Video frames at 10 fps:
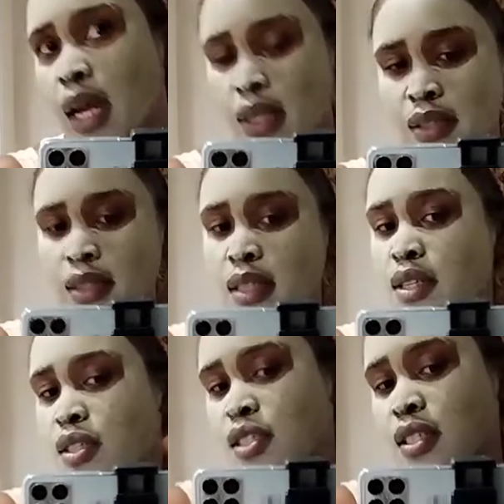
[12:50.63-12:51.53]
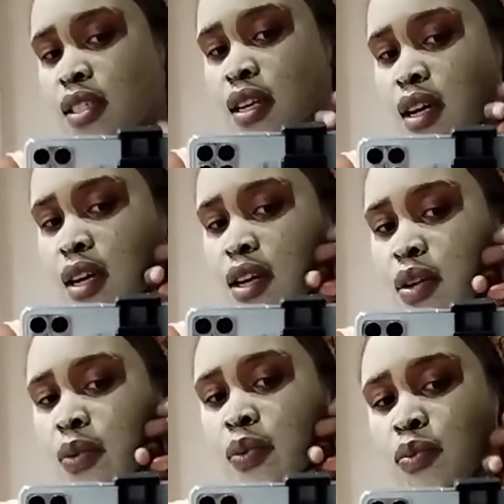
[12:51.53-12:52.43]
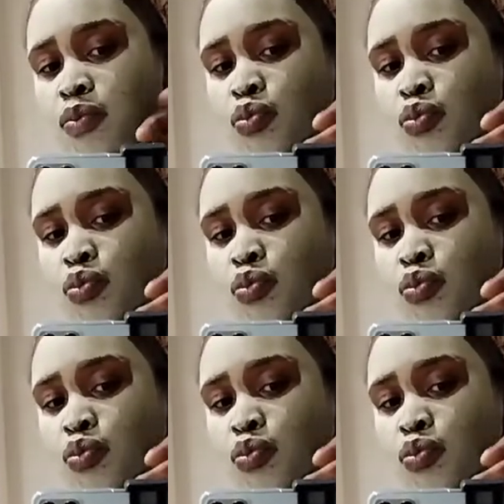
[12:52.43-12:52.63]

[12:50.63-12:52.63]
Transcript: I'll see you just now.